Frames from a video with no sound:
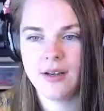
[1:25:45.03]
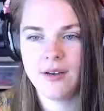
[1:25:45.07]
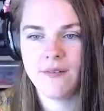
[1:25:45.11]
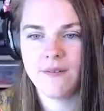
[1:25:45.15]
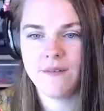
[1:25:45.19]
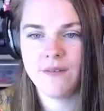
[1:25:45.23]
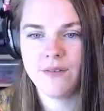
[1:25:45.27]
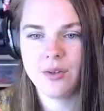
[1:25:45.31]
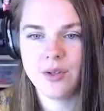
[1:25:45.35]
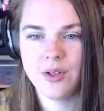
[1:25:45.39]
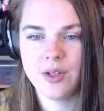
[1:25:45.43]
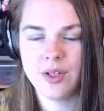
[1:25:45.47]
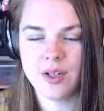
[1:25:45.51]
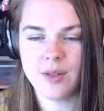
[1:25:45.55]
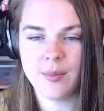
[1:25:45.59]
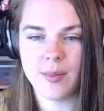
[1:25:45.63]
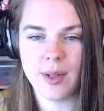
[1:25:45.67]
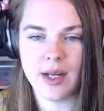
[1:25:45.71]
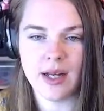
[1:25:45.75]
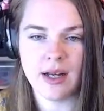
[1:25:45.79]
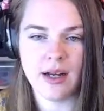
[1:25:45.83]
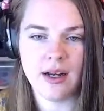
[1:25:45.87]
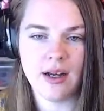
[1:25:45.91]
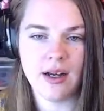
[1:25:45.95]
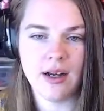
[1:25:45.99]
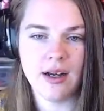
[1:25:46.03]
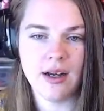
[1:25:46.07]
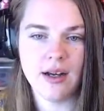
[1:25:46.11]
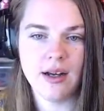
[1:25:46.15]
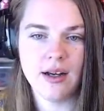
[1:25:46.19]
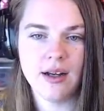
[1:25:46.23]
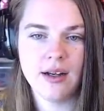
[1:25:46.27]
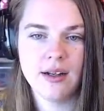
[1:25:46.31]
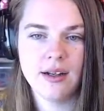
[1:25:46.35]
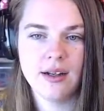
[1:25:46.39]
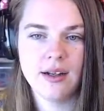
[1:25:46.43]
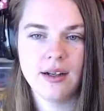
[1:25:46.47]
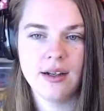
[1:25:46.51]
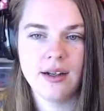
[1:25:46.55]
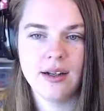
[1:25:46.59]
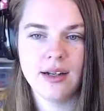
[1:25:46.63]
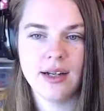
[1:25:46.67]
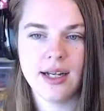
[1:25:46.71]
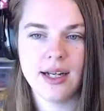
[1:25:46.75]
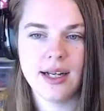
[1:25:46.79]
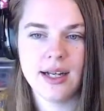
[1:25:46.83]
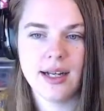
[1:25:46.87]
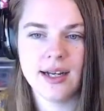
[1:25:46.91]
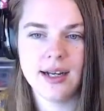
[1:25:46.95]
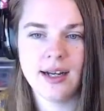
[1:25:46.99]
Wunderbar.
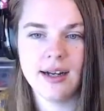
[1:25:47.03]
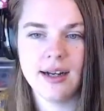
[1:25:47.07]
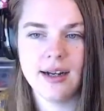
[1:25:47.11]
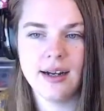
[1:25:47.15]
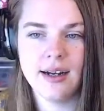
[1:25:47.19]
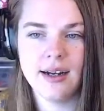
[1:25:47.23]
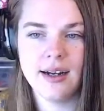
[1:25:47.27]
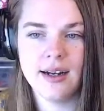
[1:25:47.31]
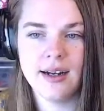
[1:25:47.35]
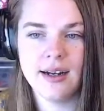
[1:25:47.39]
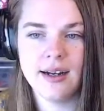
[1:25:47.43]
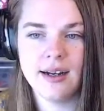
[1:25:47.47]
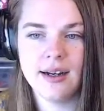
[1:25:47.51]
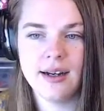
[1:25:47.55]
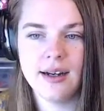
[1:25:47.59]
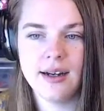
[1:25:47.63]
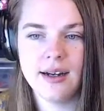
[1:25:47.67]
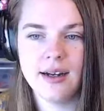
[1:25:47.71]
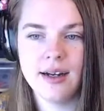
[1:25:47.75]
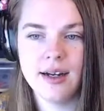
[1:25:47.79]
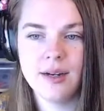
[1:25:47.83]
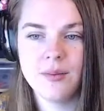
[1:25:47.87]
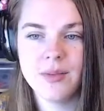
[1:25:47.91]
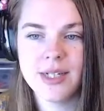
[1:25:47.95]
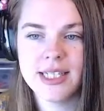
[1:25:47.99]
And